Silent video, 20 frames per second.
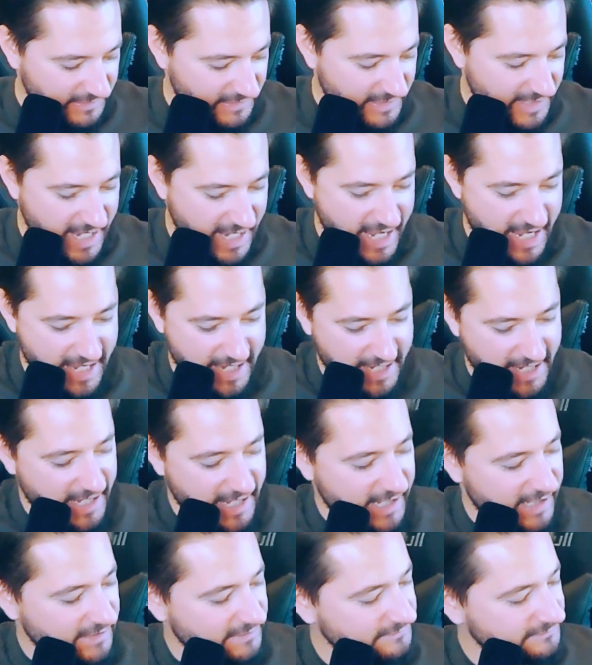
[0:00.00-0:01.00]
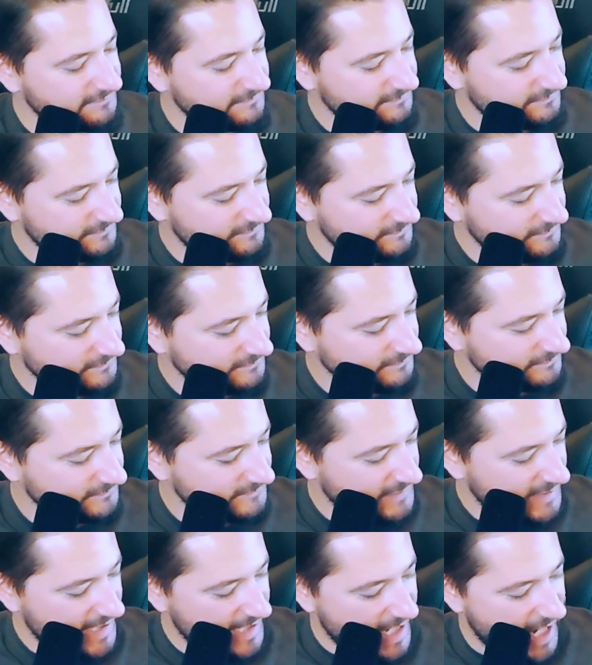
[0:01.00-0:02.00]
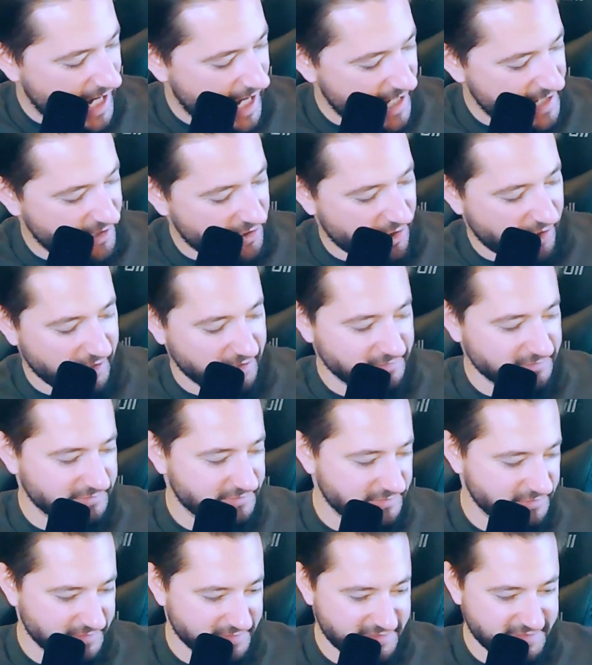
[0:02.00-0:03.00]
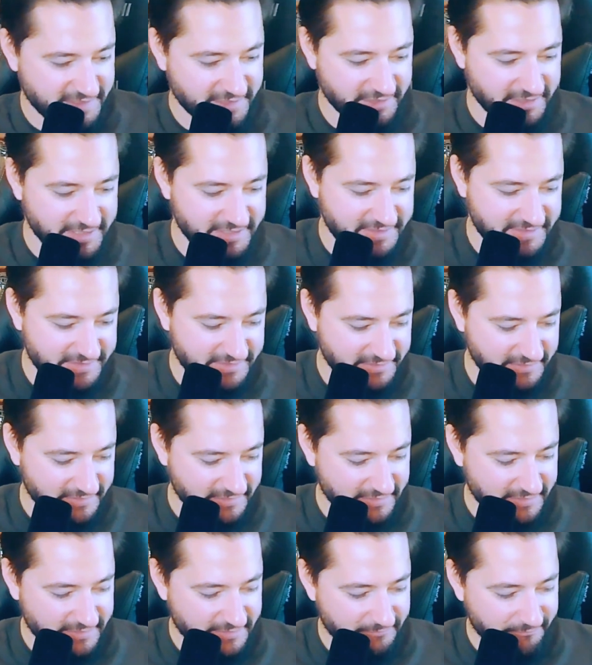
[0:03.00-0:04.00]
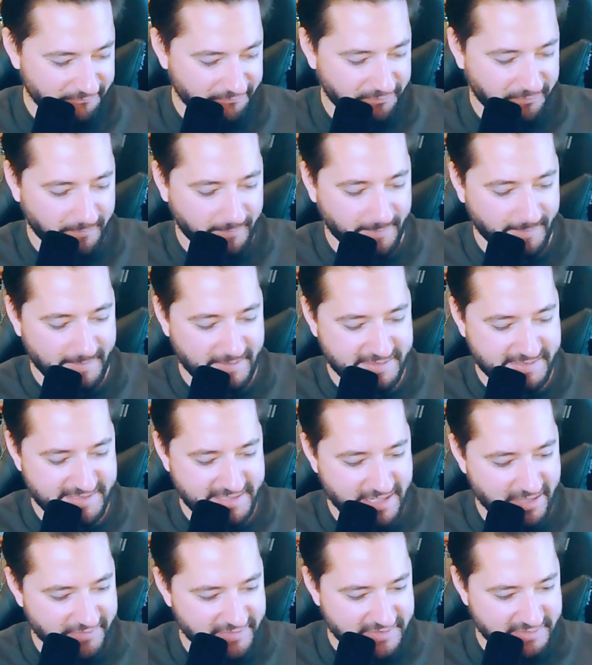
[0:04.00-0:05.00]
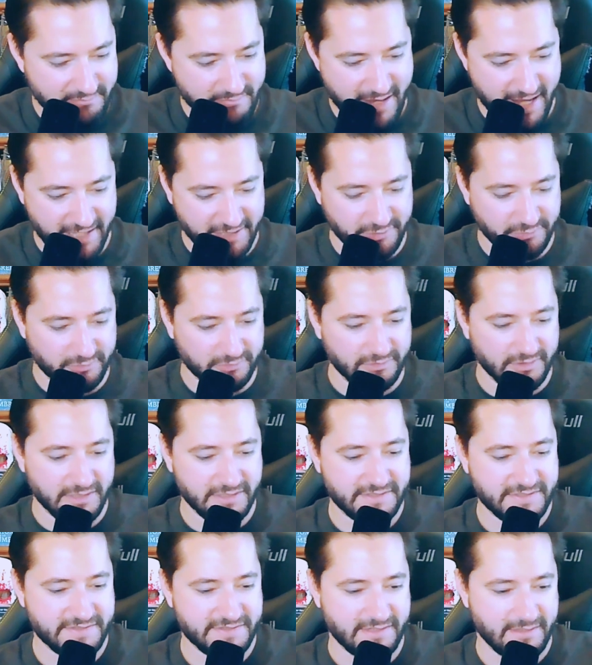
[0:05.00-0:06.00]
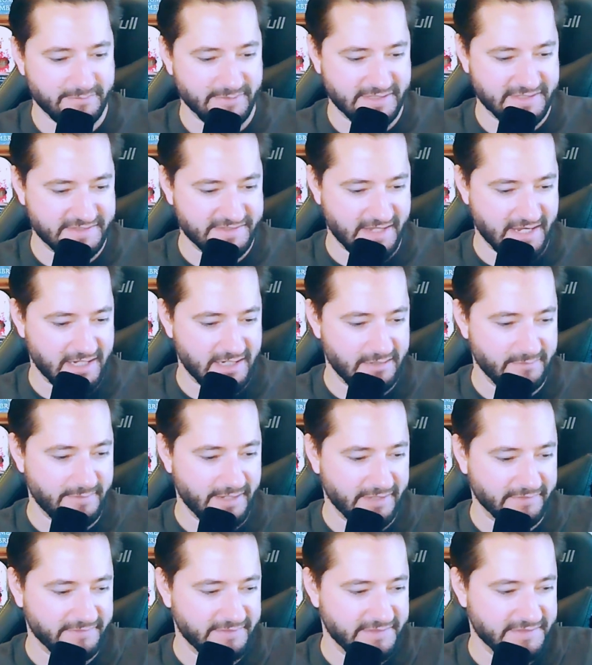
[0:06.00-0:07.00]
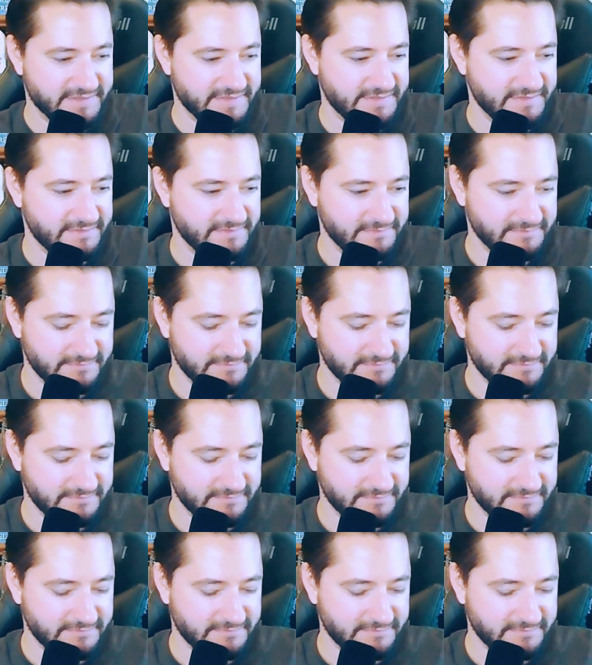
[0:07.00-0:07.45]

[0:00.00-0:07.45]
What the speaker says: an icon to the series. Let's see how this manual looks. I'm excited about this.